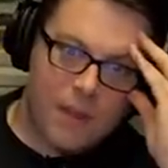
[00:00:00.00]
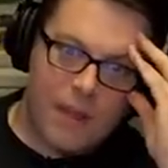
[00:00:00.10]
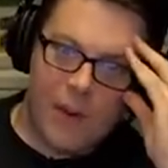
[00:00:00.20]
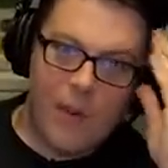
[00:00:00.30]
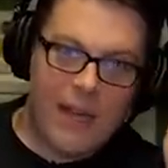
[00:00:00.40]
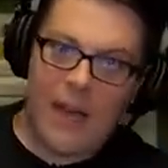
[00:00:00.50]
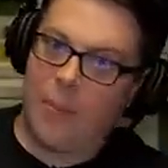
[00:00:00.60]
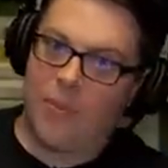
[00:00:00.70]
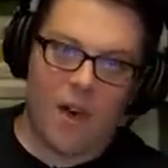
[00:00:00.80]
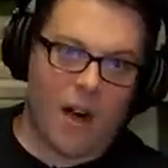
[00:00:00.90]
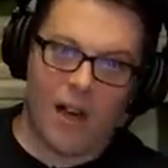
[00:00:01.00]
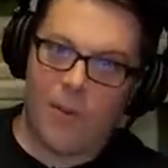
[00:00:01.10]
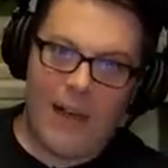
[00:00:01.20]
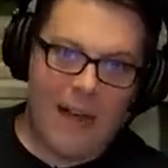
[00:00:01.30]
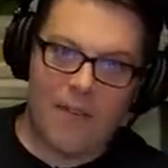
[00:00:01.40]
Like we, I'm sorry,
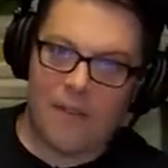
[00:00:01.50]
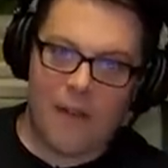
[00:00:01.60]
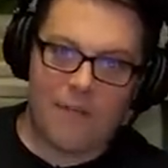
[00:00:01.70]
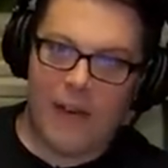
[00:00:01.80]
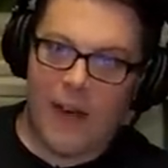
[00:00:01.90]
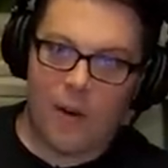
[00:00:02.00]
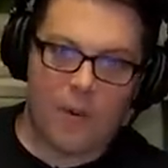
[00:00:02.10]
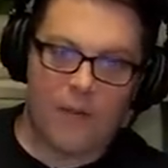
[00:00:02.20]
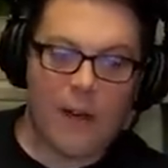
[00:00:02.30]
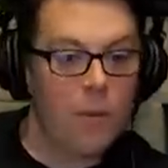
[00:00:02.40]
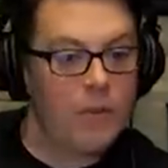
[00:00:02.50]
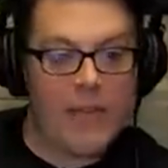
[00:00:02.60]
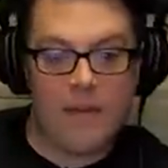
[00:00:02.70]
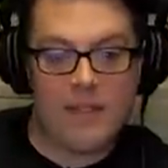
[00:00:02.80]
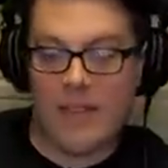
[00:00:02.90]
we have to fight fire with fire.
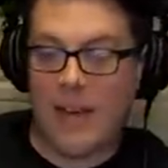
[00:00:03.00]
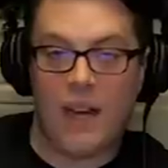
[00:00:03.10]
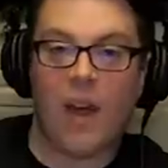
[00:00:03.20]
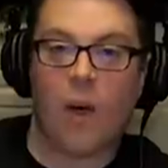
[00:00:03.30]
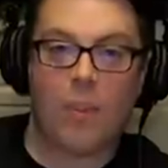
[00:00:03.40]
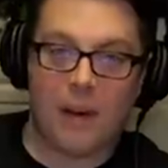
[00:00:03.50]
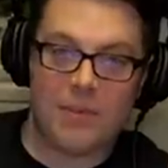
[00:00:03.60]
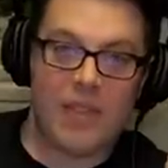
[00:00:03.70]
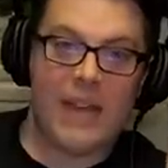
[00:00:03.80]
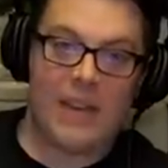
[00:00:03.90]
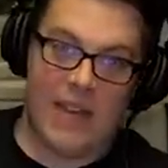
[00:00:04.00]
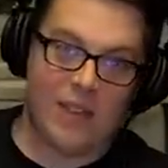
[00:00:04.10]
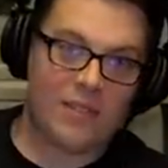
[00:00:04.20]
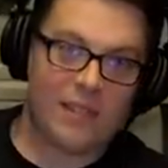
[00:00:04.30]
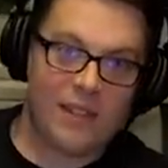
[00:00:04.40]
Kevin's saying no, but I'm saying
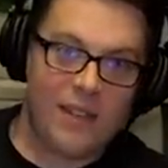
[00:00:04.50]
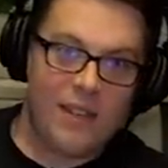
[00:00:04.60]
yes.